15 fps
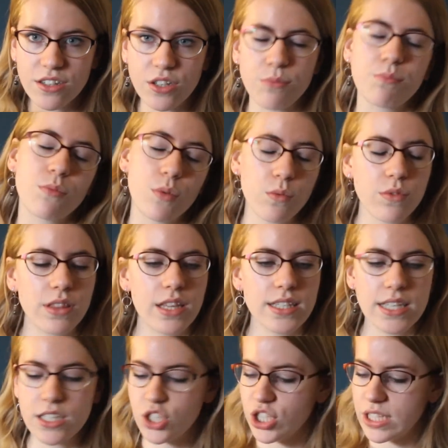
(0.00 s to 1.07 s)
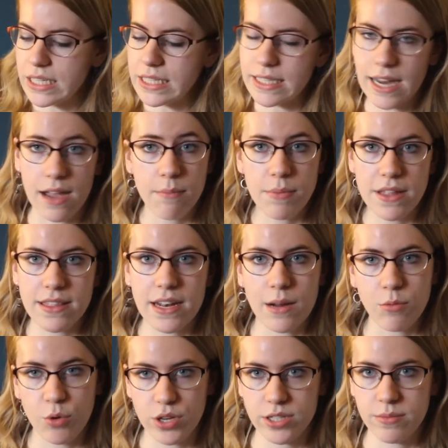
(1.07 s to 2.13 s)
or this is just the stamp, and then
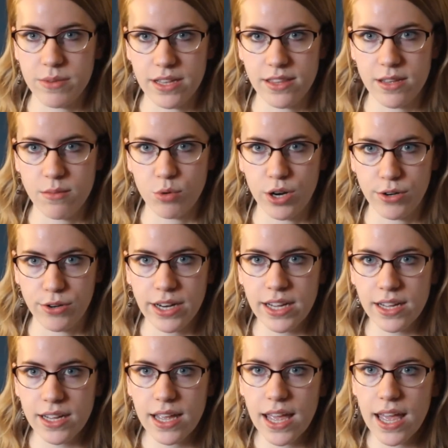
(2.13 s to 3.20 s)
I'm going to make the embroidery.